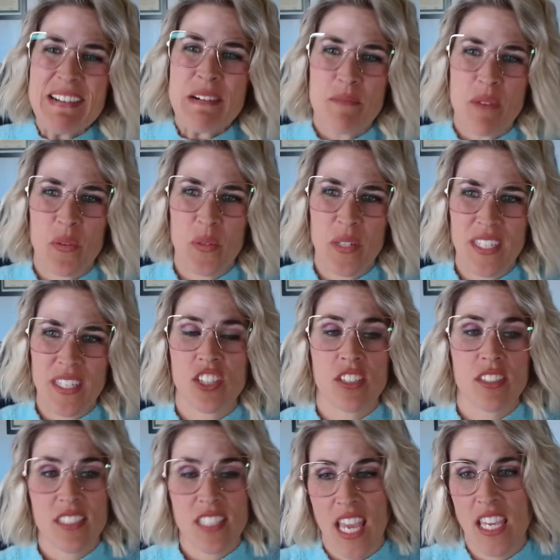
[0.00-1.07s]
But really
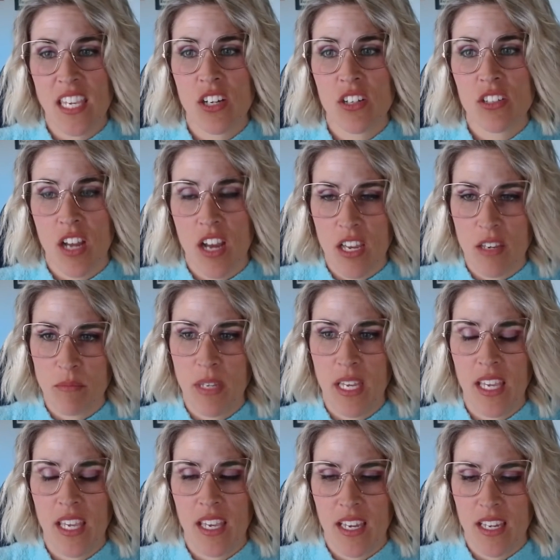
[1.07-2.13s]
just take your time.
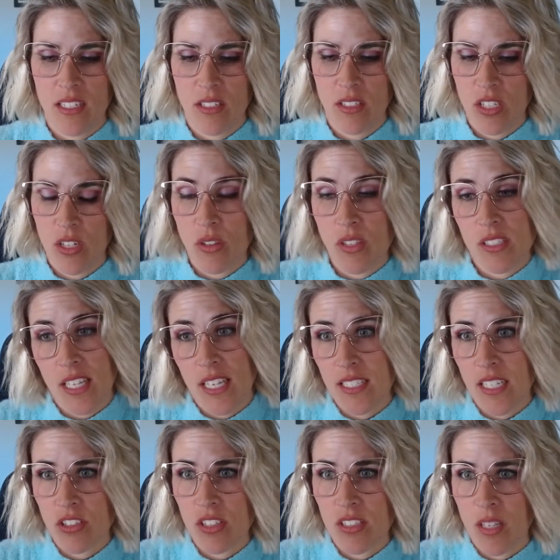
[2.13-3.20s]
And, that's
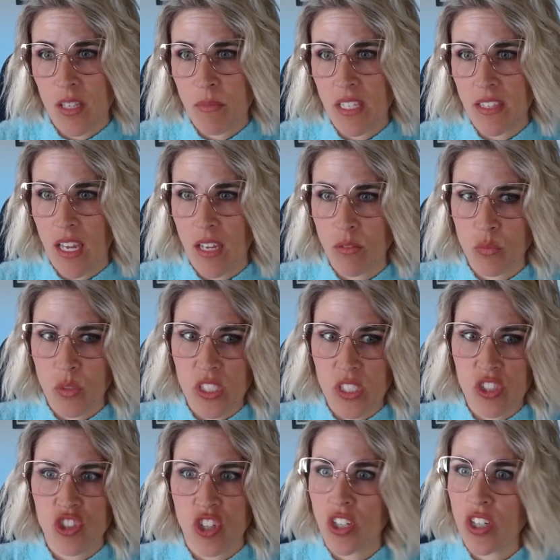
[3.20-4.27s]
actually something that we
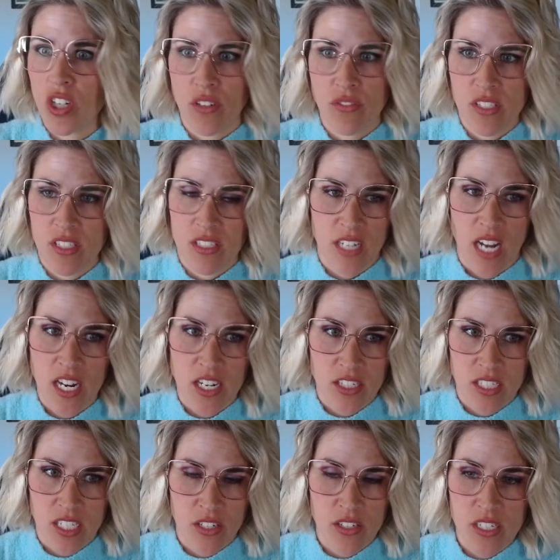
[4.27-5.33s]
started off this entire
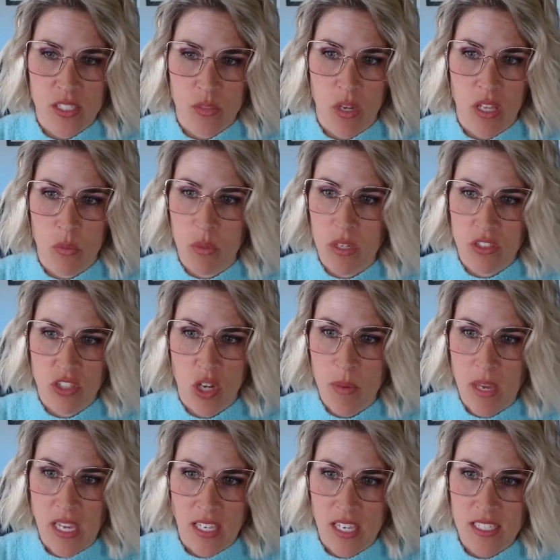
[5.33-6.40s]
series with
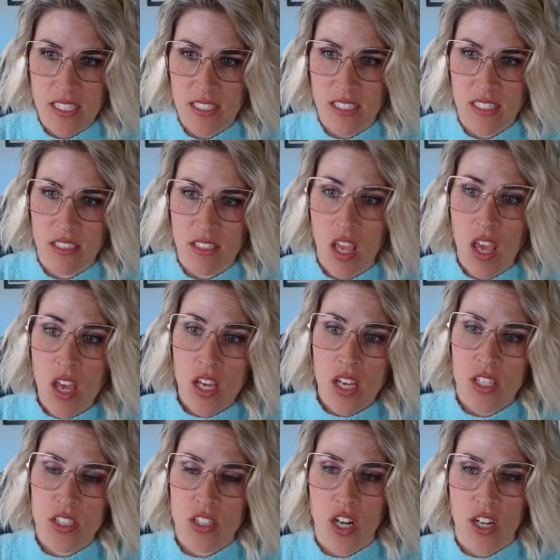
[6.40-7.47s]
Tope Keys, is
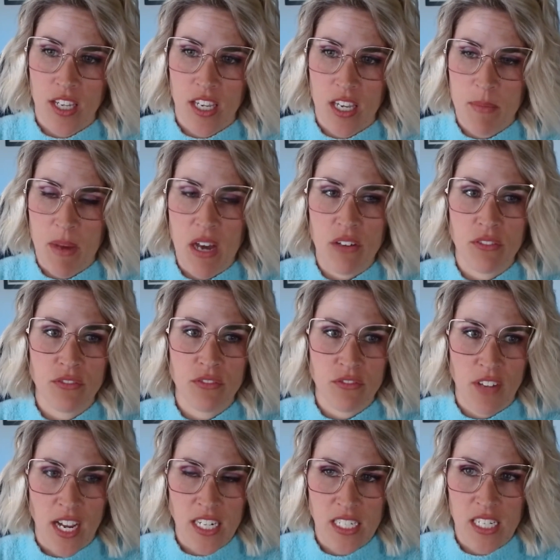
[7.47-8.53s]
talking about
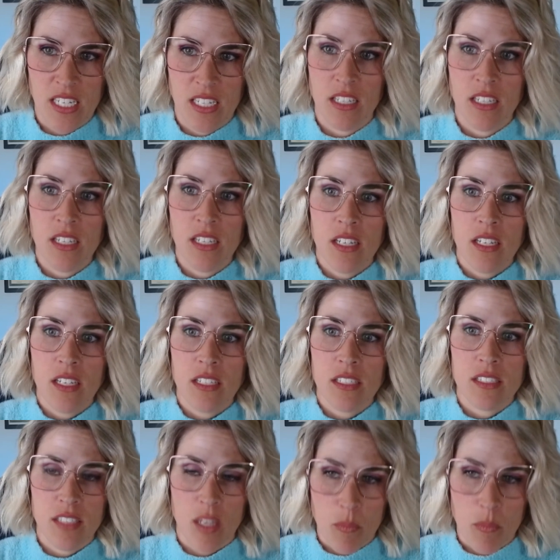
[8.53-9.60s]
finding
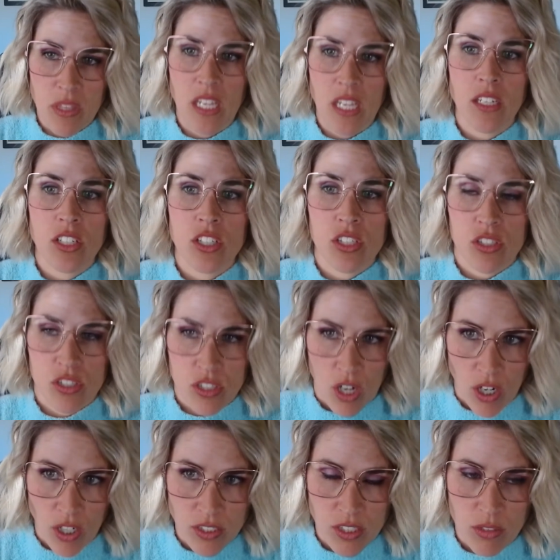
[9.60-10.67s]
something to
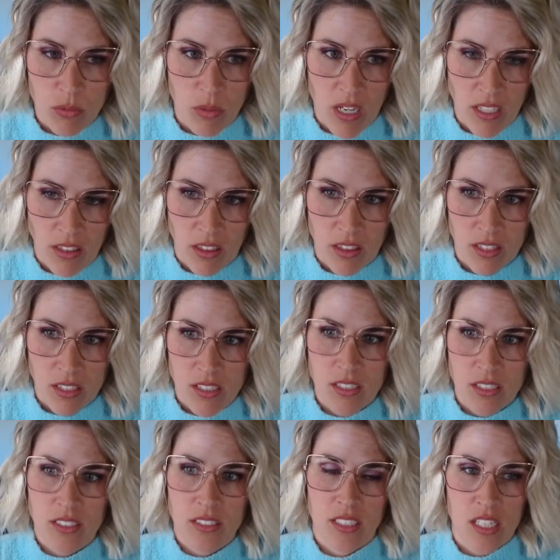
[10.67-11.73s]
start with.
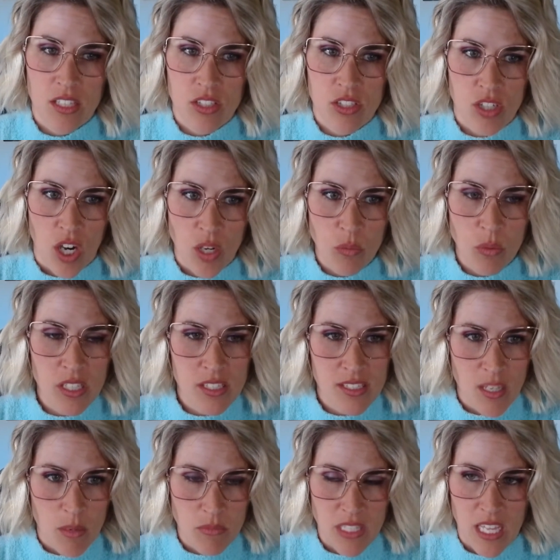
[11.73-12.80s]
Let's start with
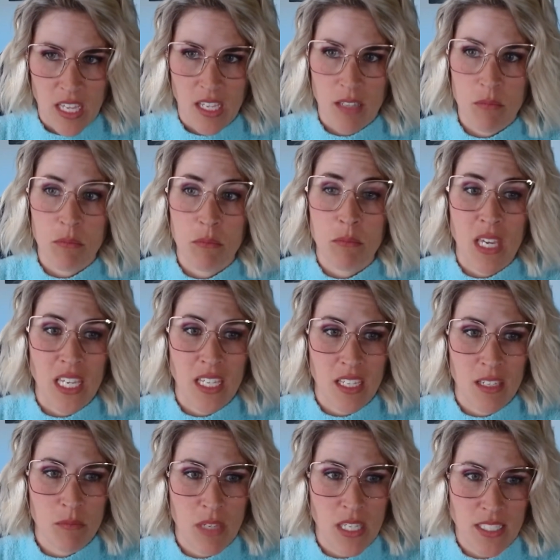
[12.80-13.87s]
something, make
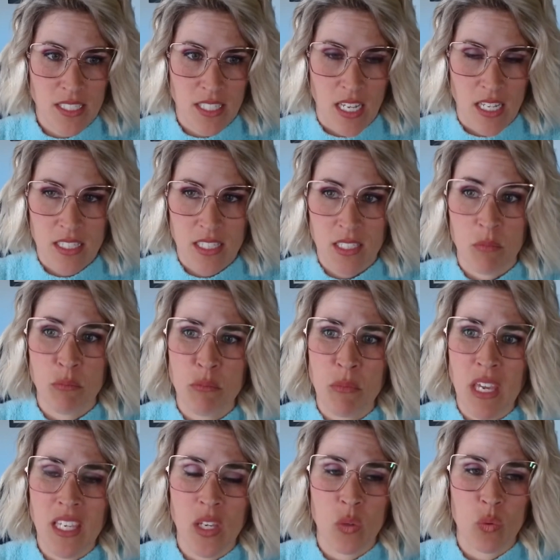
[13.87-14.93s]
it make sense,
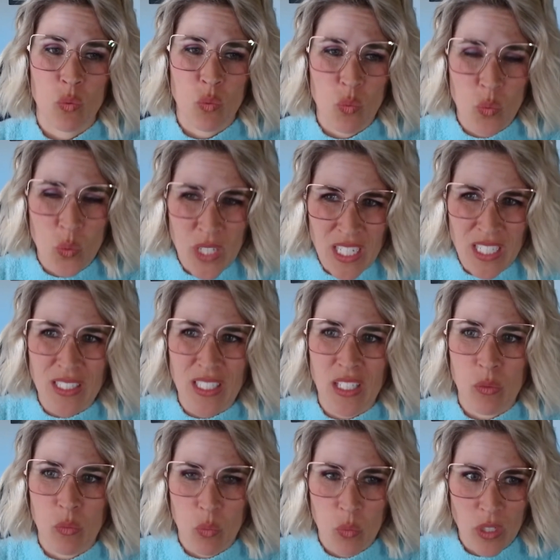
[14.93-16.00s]
make it really,
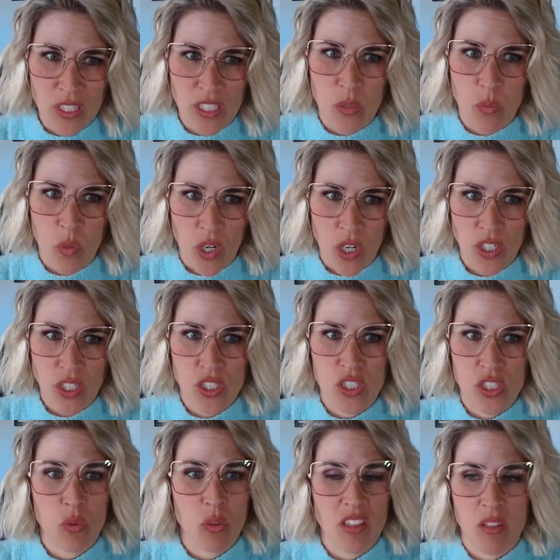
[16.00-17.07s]
really work,
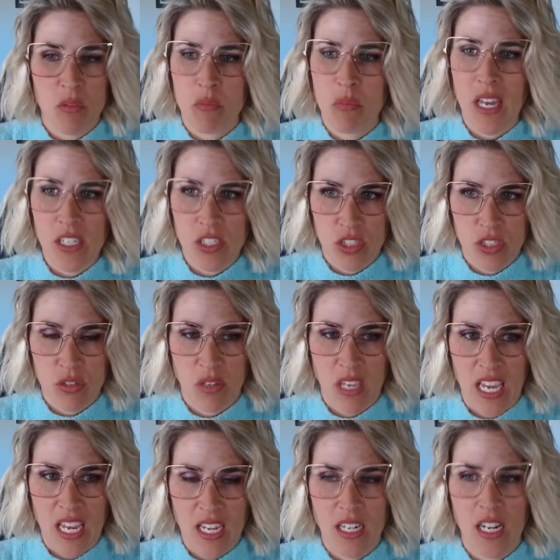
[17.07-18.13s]
do it the best you
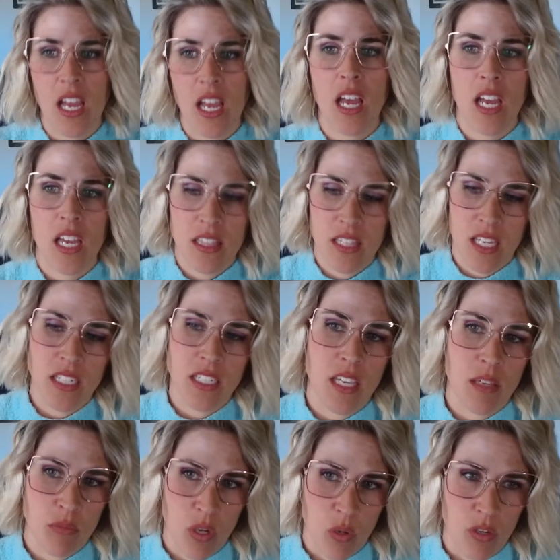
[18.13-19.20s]
can, and then
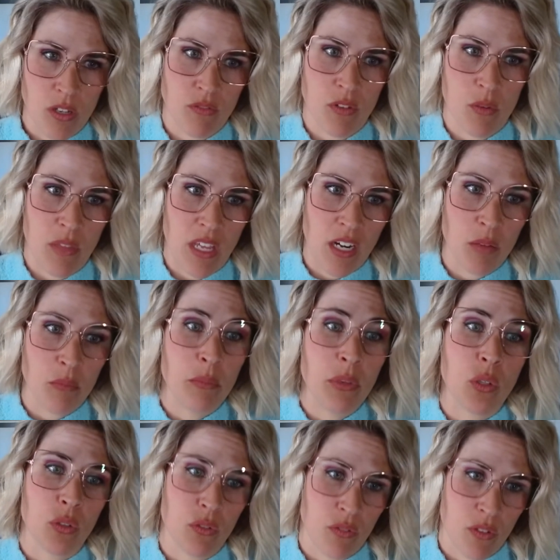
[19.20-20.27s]
keep going from there,
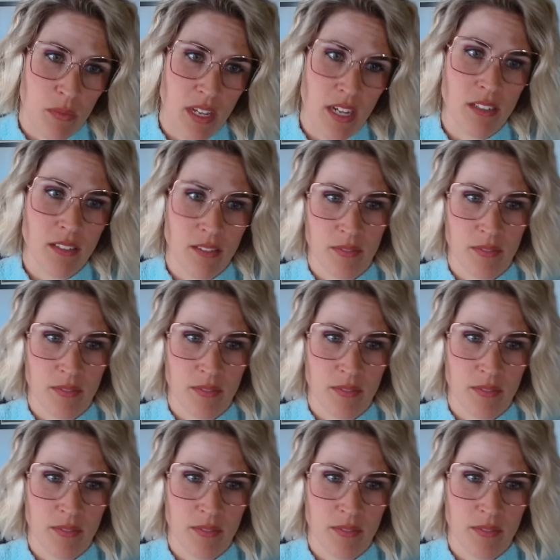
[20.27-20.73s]
build from there.